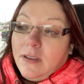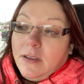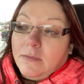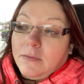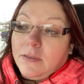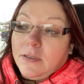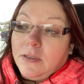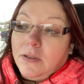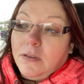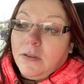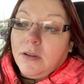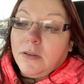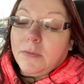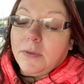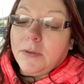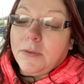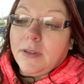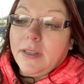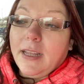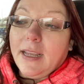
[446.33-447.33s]
I'm gonna go home
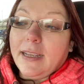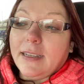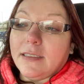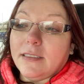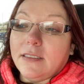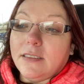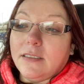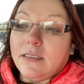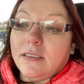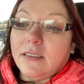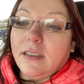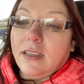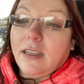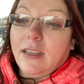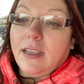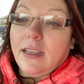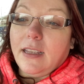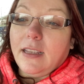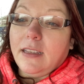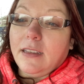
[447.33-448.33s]
and relax.
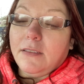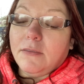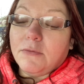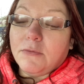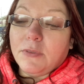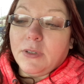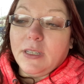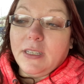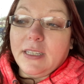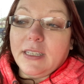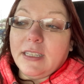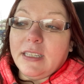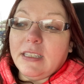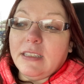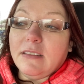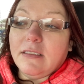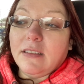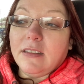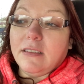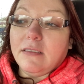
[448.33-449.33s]

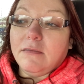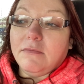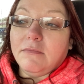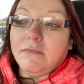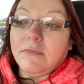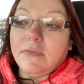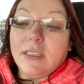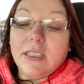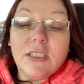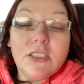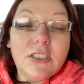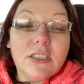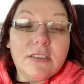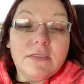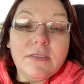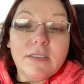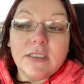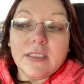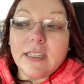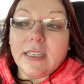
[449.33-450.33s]
Really, it
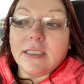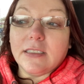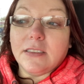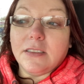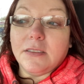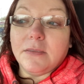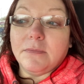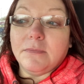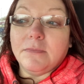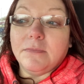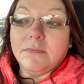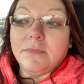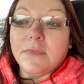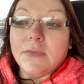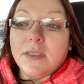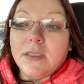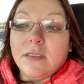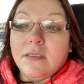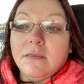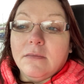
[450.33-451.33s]
just feels like some
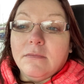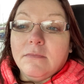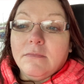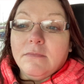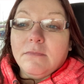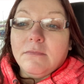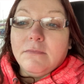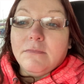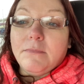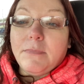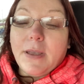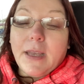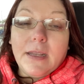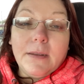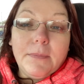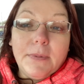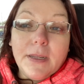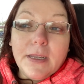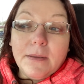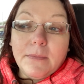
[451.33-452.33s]

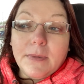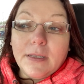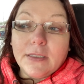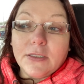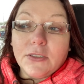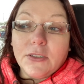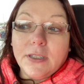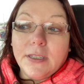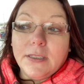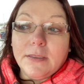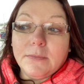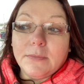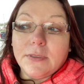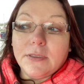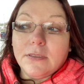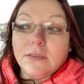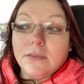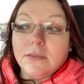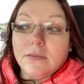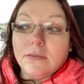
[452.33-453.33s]
bad PMS cramps
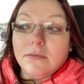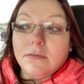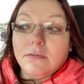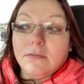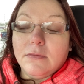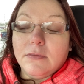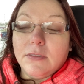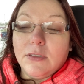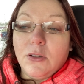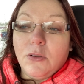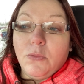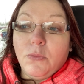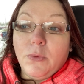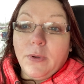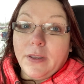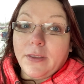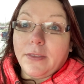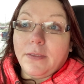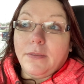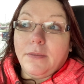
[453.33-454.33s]

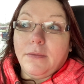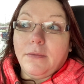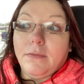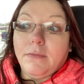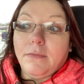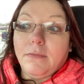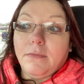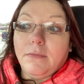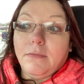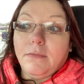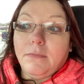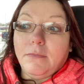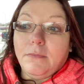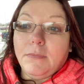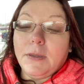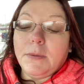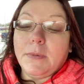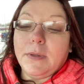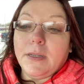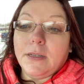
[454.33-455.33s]
with
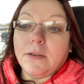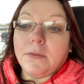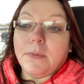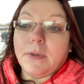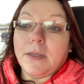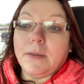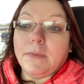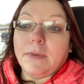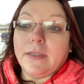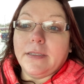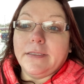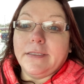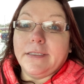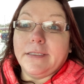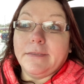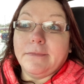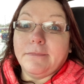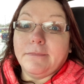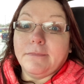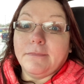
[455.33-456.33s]
me being on pain
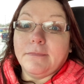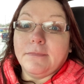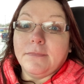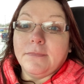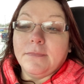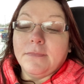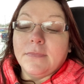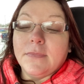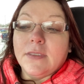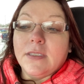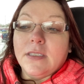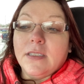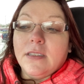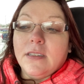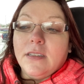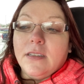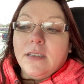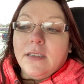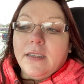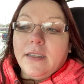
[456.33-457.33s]
meds.
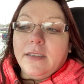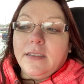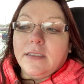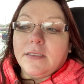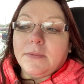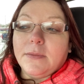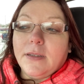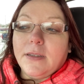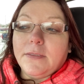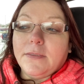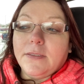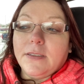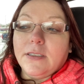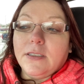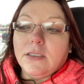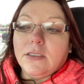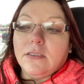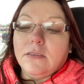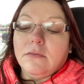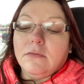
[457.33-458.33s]
And that's why I
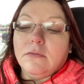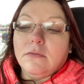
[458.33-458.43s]
figured.